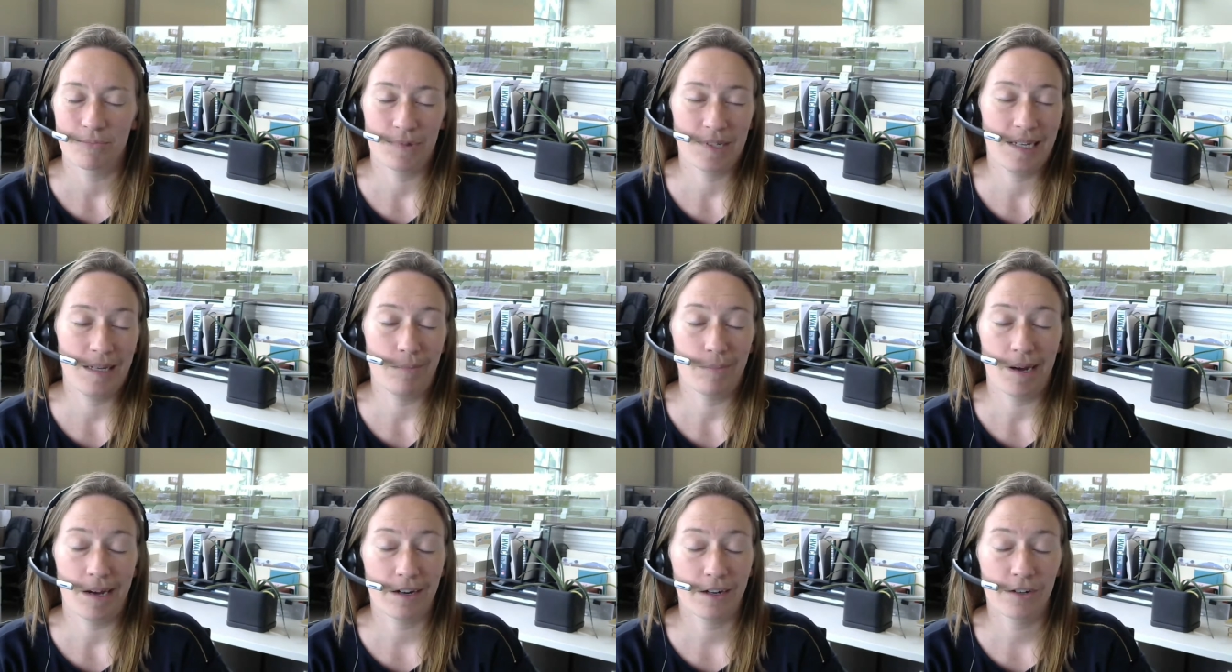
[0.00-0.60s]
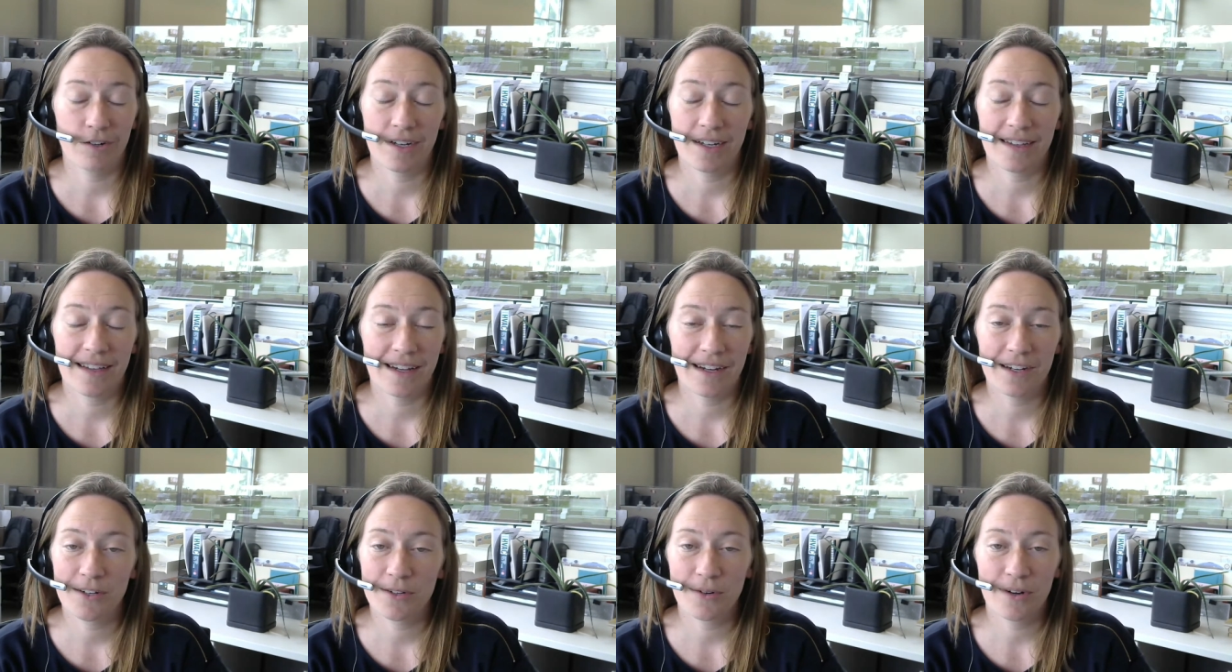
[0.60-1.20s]
keep monitoring
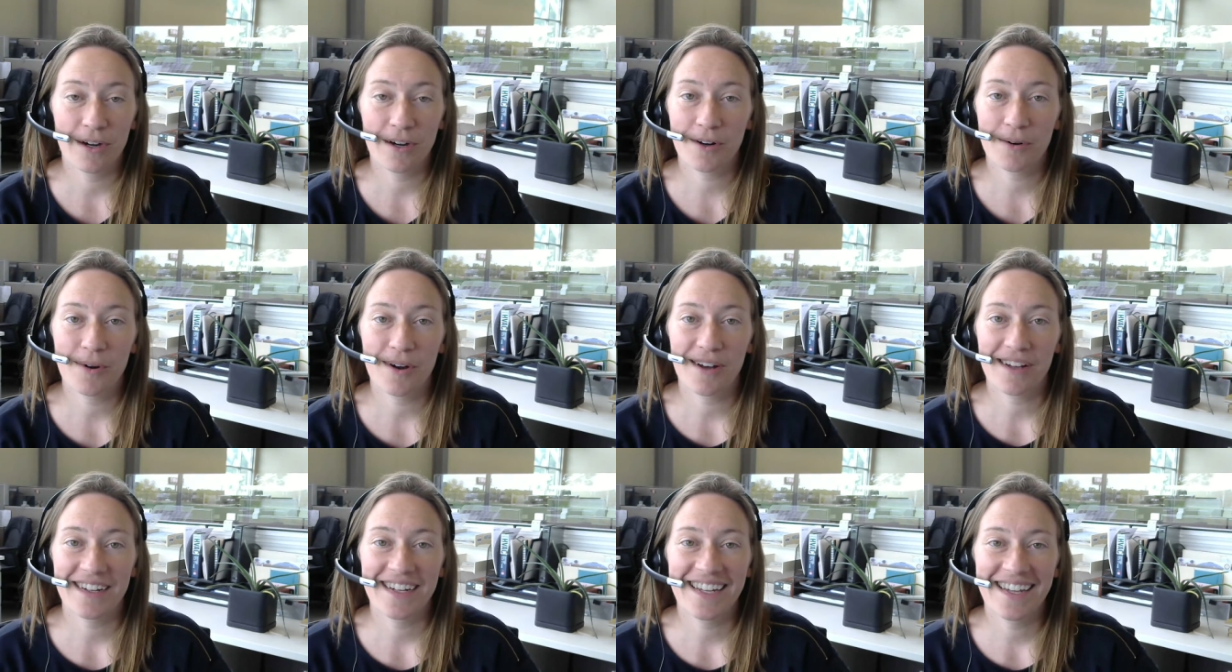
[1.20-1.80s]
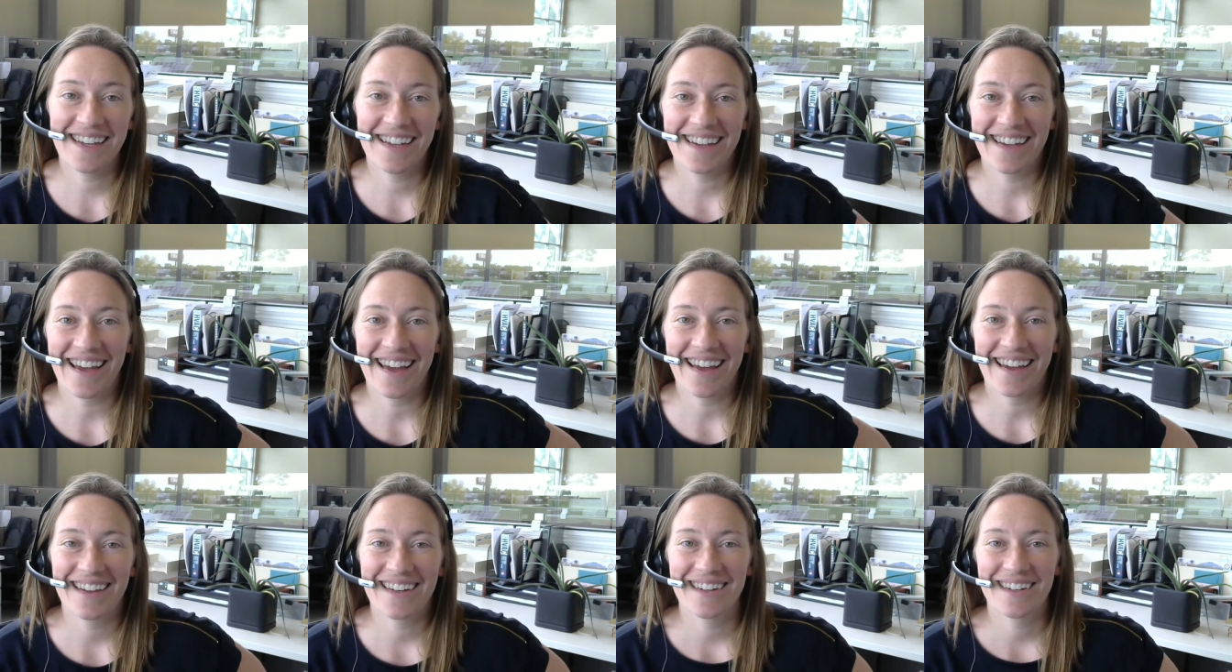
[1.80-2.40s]
that indoor air quality,
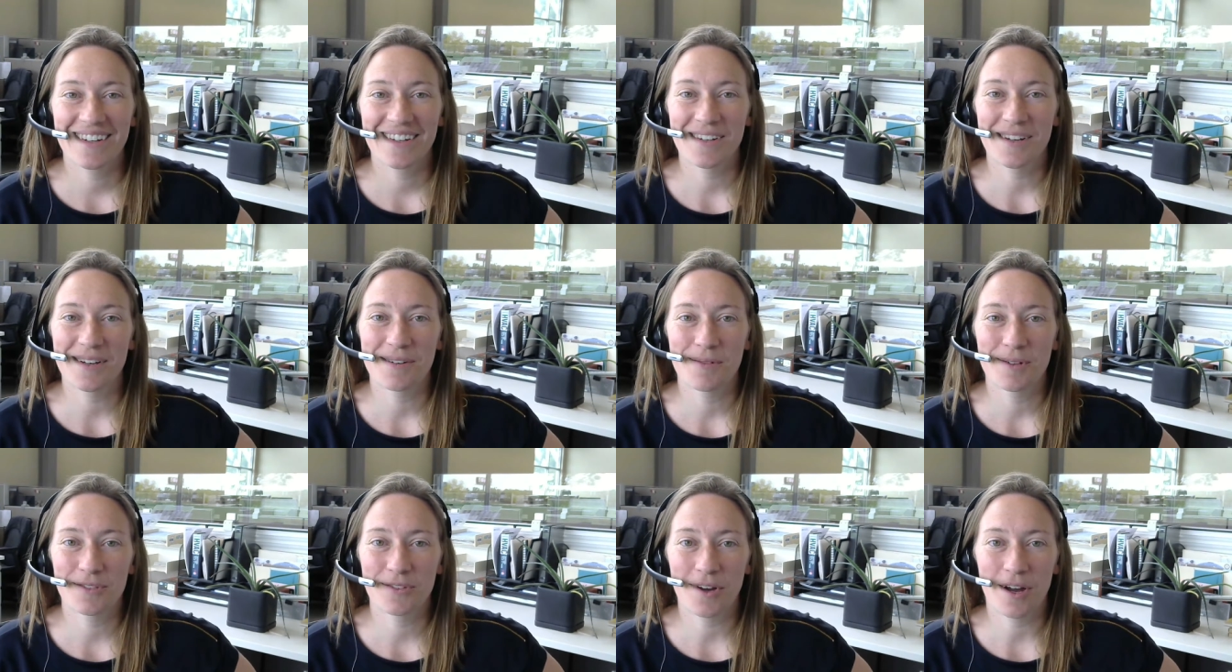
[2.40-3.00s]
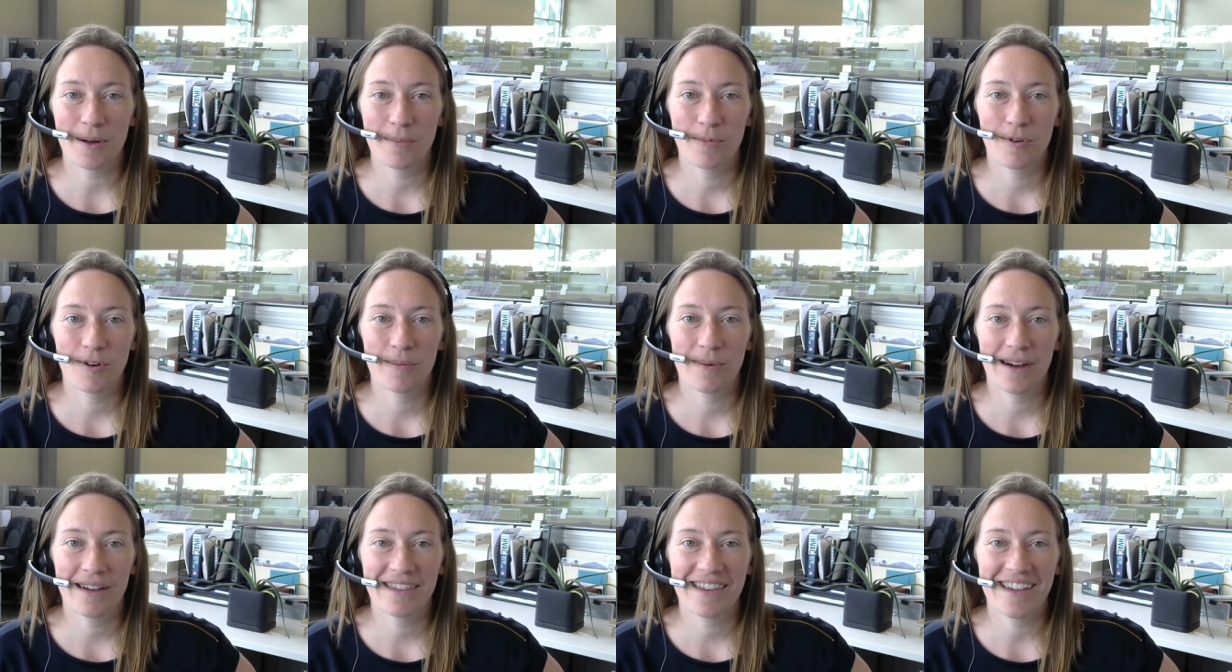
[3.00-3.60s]
and we'll talk more
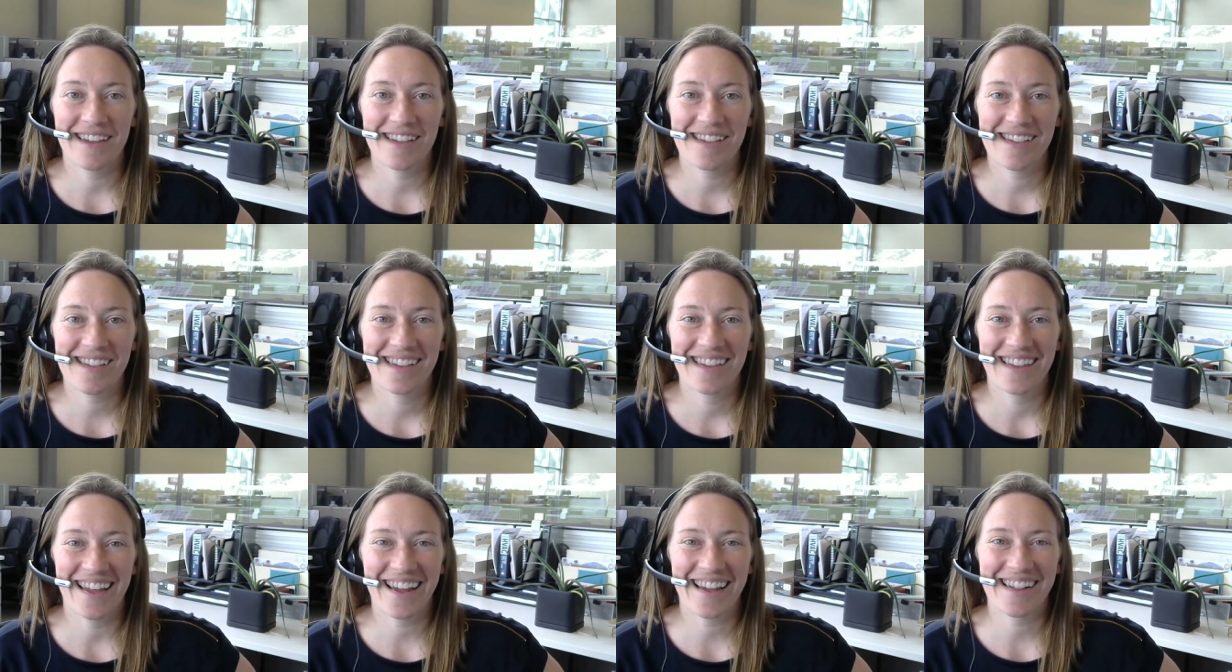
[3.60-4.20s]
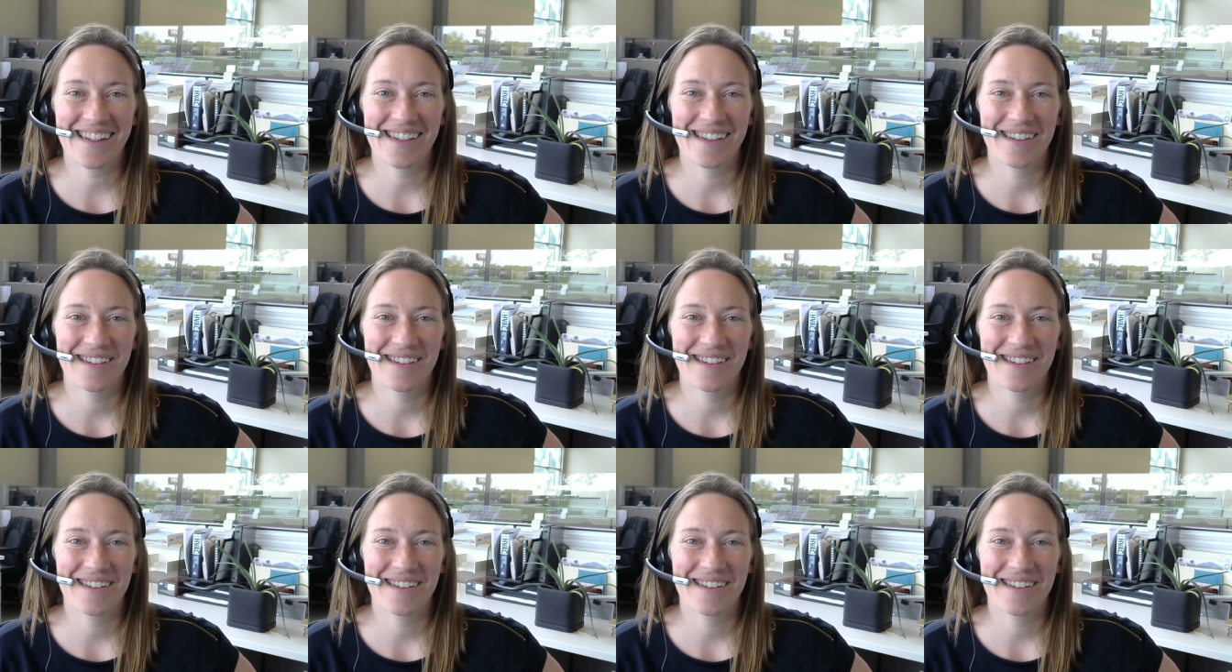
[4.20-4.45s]
about this. Thanks.